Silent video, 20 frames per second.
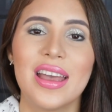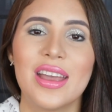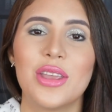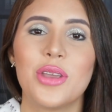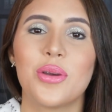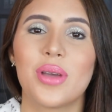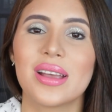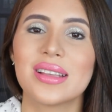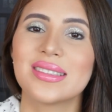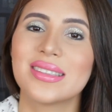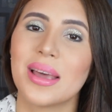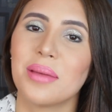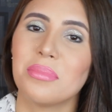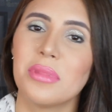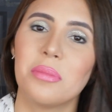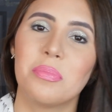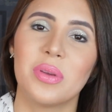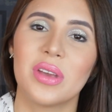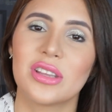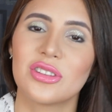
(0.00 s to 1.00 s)
you can send
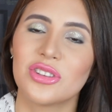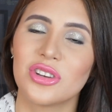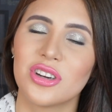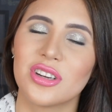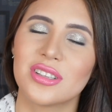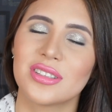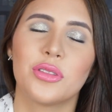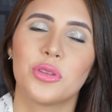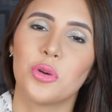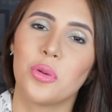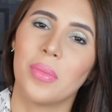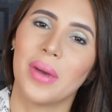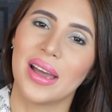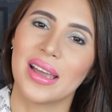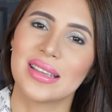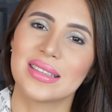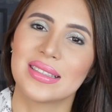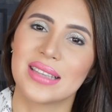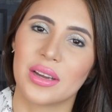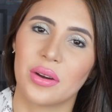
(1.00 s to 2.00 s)
me pictures through my
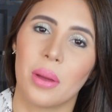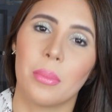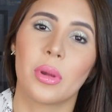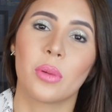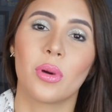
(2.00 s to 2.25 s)
Instagram.